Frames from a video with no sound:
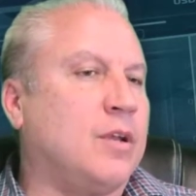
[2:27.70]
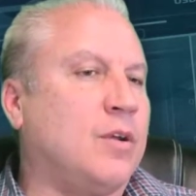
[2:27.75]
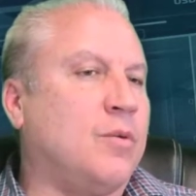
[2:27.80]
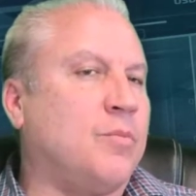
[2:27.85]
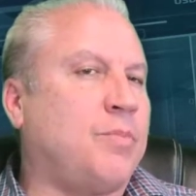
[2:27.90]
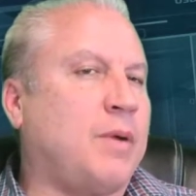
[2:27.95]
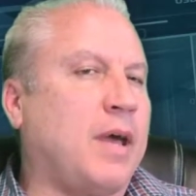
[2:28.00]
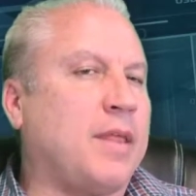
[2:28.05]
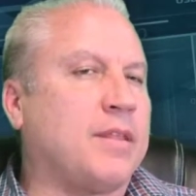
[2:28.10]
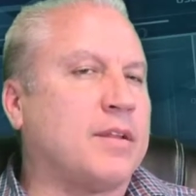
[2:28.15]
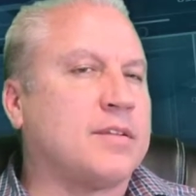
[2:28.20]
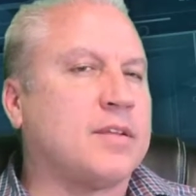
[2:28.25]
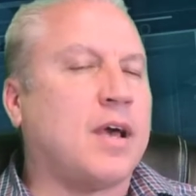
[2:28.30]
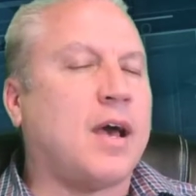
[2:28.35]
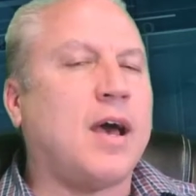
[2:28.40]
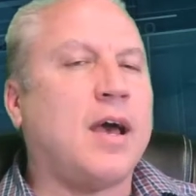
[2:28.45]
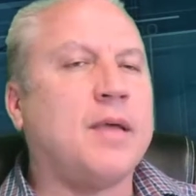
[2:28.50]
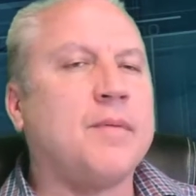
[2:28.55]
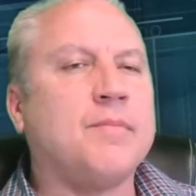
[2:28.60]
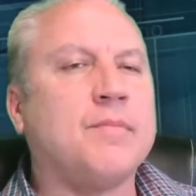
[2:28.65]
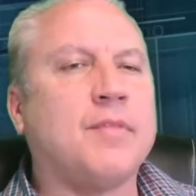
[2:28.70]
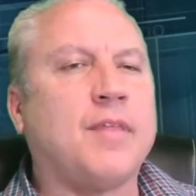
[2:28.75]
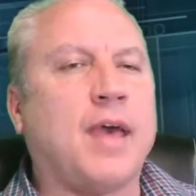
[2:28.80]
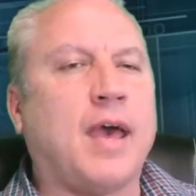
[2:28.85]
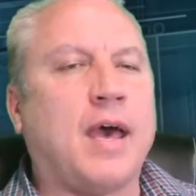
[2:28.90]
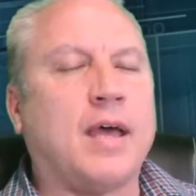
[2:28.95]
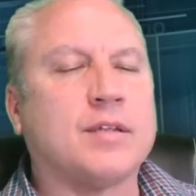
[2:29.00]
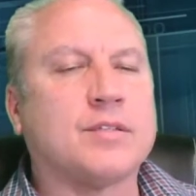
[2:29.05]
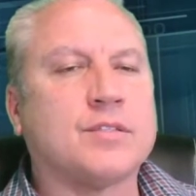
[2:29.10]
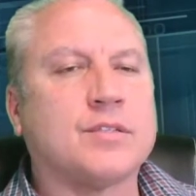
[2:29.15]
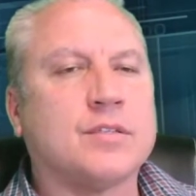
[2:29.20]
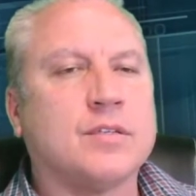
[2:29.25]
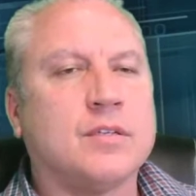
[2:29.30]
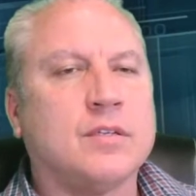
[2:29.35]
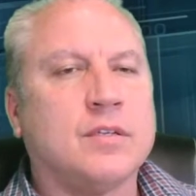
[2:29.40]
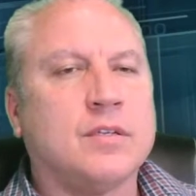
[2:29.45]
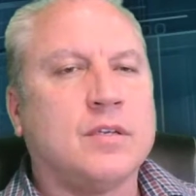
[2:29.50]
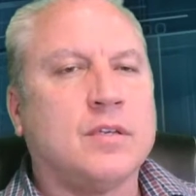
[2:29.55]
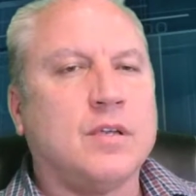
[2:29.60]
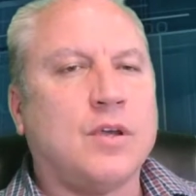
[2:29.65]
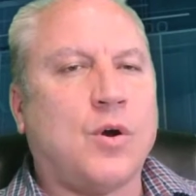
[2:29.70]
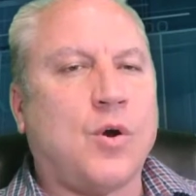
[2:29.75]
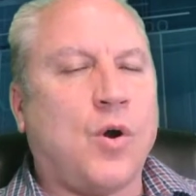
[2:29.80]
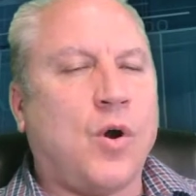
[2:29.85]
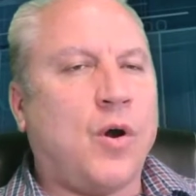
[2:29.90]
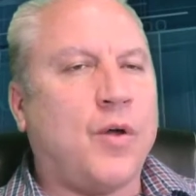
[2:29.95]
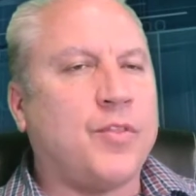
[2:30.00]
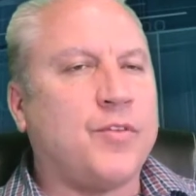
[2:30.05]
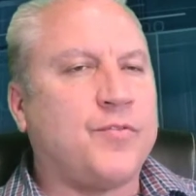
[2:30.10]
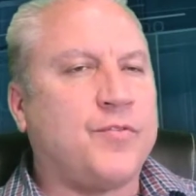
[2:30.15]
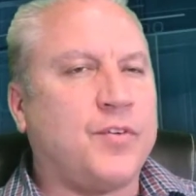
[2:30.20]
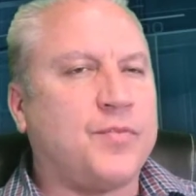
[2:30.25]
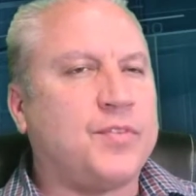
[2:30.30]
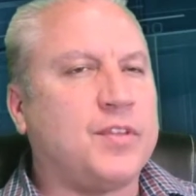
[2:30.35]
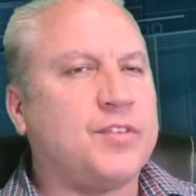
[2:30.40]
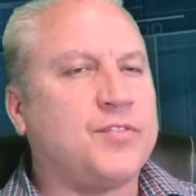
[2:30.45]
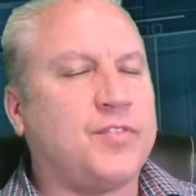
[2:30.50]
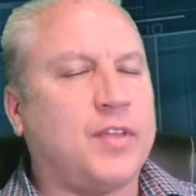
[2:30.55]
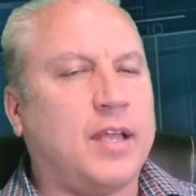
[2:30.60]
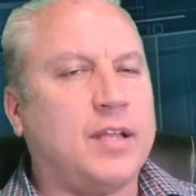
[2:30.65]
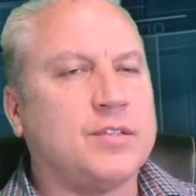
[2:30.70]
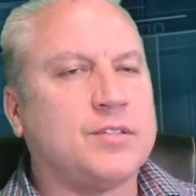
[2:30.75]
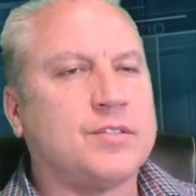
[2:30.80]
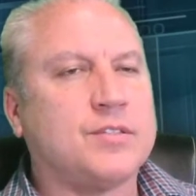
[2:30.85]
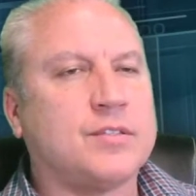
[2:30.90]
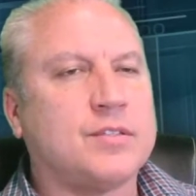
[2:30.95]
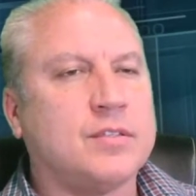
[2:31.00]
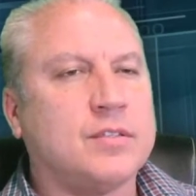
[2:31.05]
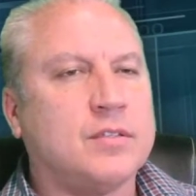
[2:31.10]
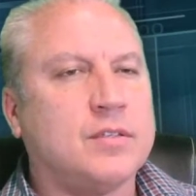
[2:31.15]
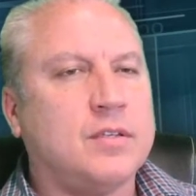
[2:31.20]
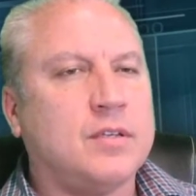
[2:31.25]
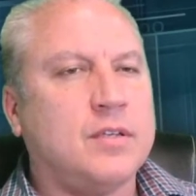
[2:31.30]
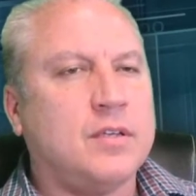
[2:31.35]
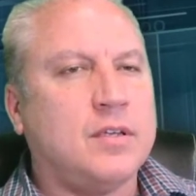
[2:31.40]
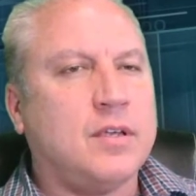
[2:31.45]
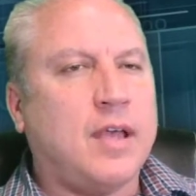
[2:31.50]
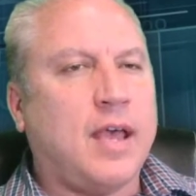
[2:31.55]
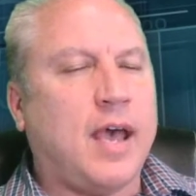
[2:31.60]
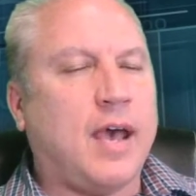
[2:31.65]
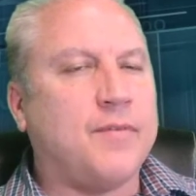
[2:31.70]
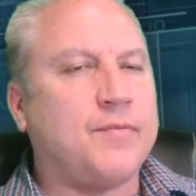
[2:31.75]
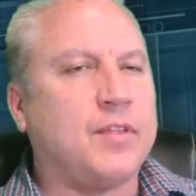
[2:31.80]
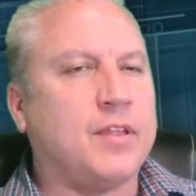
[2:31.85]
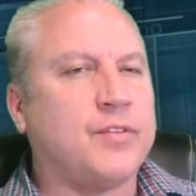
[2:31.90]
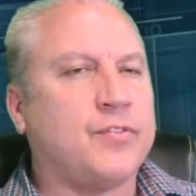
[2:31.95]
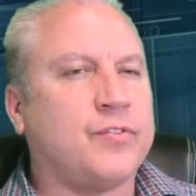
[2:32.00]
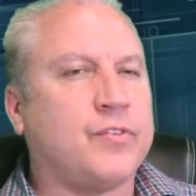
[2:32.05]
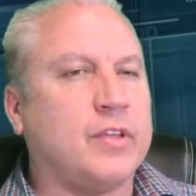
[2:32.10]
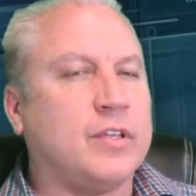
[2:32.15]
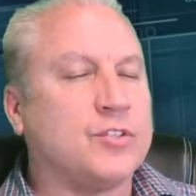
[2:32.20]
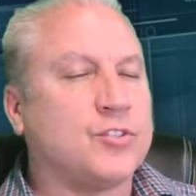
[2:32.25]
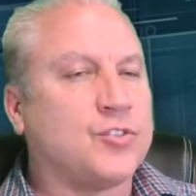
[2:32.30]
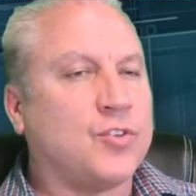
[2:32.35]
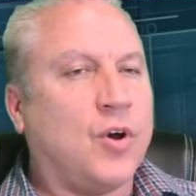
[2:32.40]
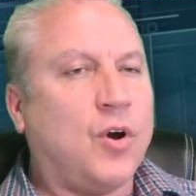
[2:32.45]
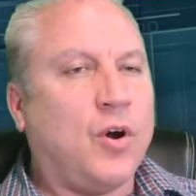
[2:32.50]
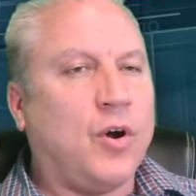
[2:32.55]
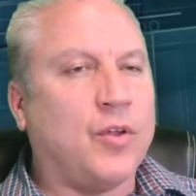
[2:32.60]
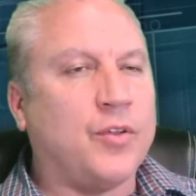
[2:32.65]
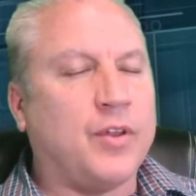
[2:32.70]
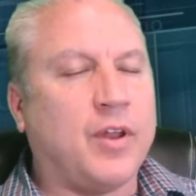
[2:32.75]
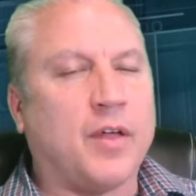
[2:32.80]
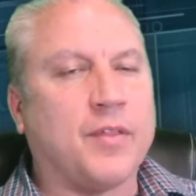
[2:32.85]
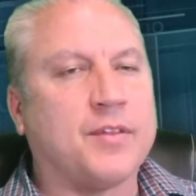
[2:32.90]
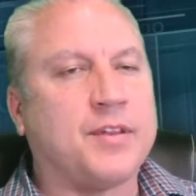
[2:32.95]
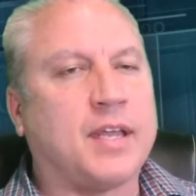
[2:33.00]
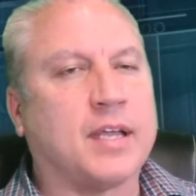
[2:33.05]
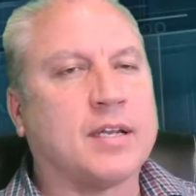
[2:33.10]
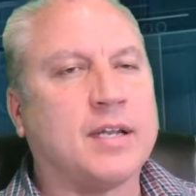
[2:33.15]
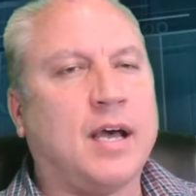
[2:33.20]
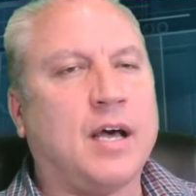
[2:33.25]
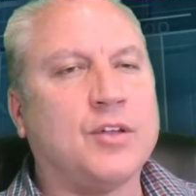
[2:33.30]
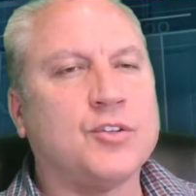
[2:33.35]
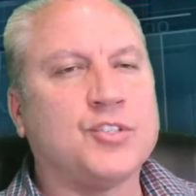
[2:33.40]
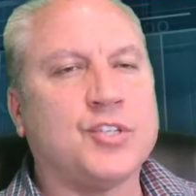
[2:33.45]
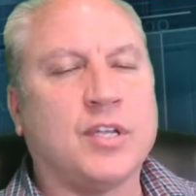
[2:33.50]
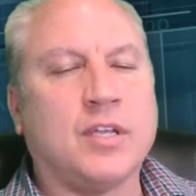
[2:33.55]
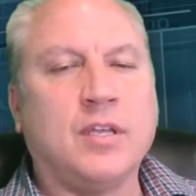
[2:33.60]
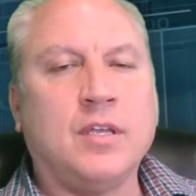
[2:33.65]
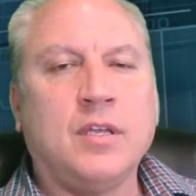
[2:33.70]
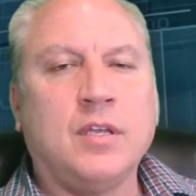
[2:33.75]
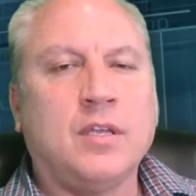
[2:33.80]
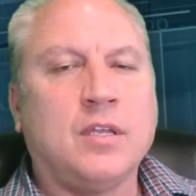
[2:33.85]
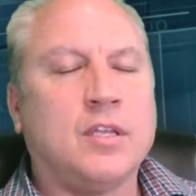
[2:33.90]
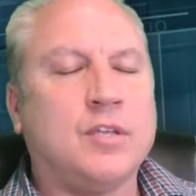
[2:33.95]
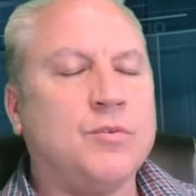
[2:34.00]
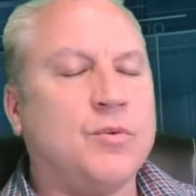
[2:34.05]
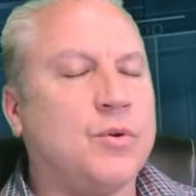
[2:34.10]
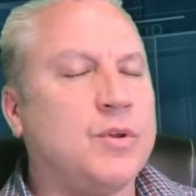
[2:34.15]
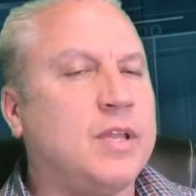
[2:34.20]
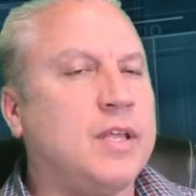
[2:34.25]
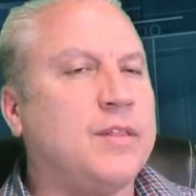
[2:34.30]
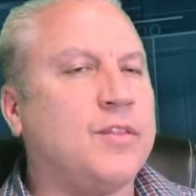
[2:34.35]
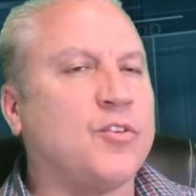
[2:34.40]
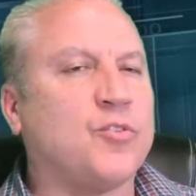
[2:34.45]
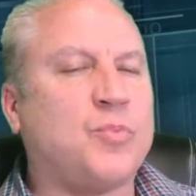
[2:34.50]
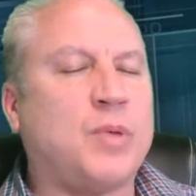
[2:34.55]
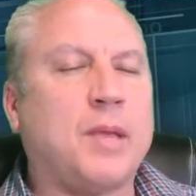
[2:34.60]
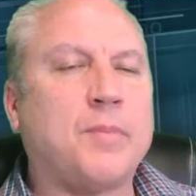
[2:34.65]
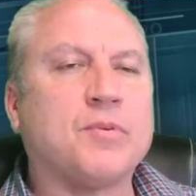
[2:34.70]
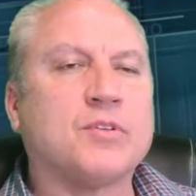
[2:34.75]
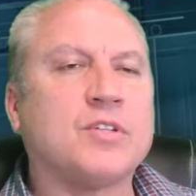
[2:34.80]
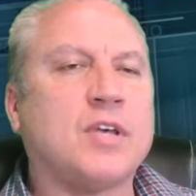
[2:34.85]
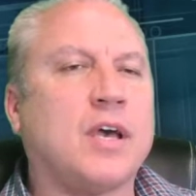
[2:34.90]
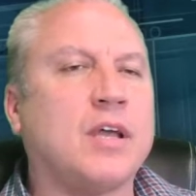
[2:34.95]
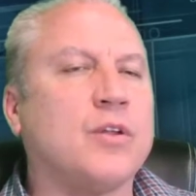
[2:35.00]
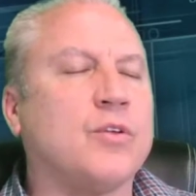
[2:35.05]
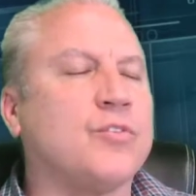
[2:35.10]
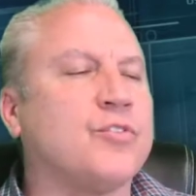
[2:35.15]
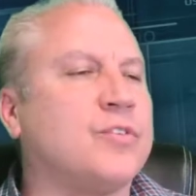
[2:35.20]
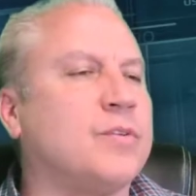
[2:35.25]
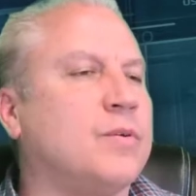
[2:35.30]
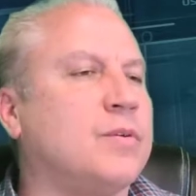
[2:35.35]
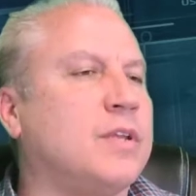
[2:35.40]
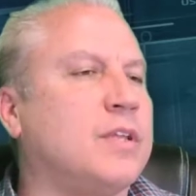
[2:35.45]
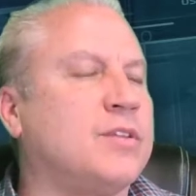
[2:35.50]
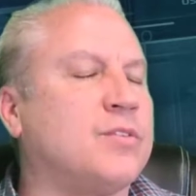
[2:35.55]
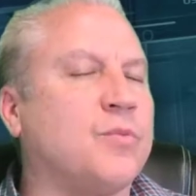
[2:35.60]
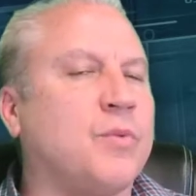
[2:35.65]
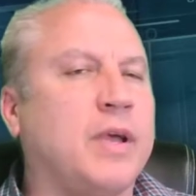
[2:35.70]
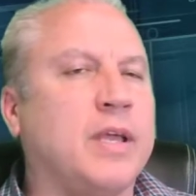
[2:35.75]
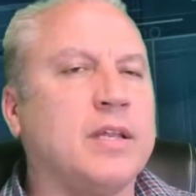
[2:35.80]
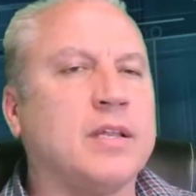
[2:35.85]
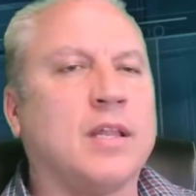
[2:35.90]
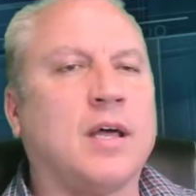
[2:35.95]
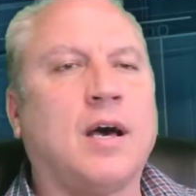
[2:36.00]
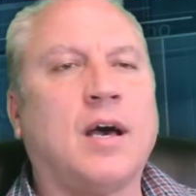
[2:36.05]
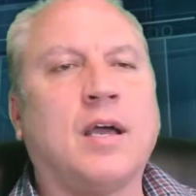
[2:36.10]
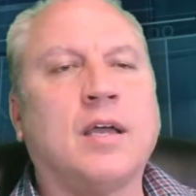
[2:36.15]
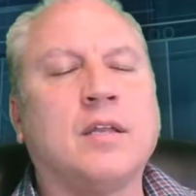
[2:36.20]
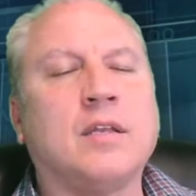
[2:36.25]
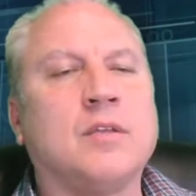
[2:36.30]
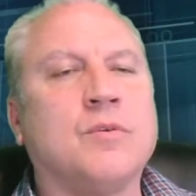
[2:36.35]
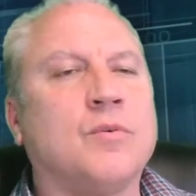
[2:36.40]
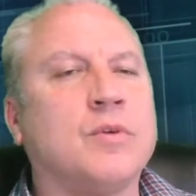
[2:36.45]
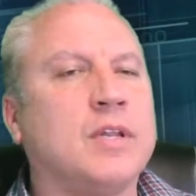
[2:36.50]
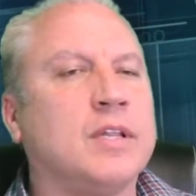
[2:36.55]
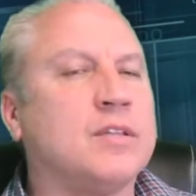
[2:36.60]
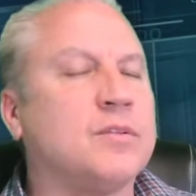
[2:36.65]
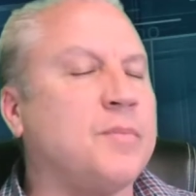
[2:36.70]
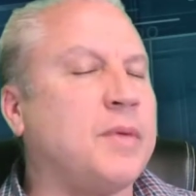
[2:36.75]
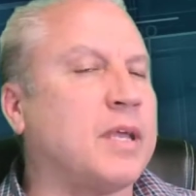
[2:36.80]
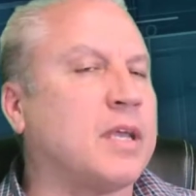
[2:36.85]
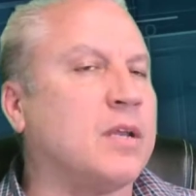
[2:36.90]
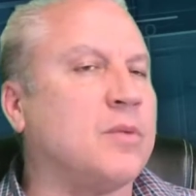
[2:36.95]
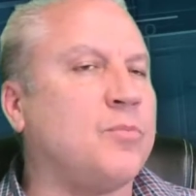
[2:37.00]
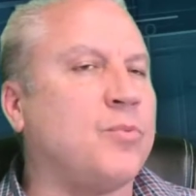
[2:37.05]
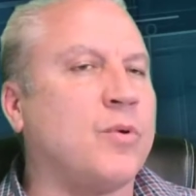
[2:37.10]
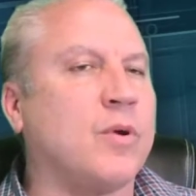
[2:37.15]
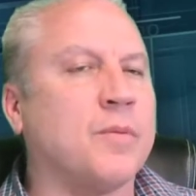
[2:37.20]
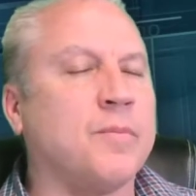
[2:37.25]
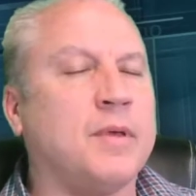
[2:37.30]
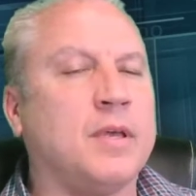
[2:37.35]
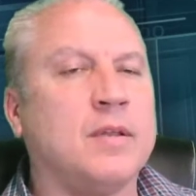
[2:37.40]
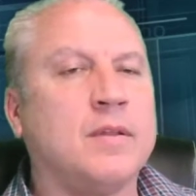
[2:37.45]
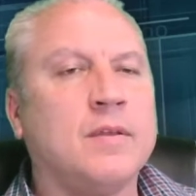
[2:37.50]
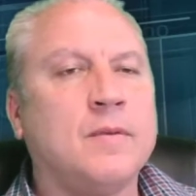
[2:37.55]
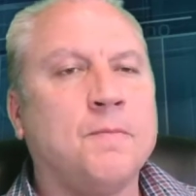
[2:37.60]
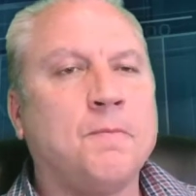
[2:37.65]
by the time that all the 50 states have this installed and all the technology, you won't need those paper titles. You won't need to wait in line. You won't need to make an appointment.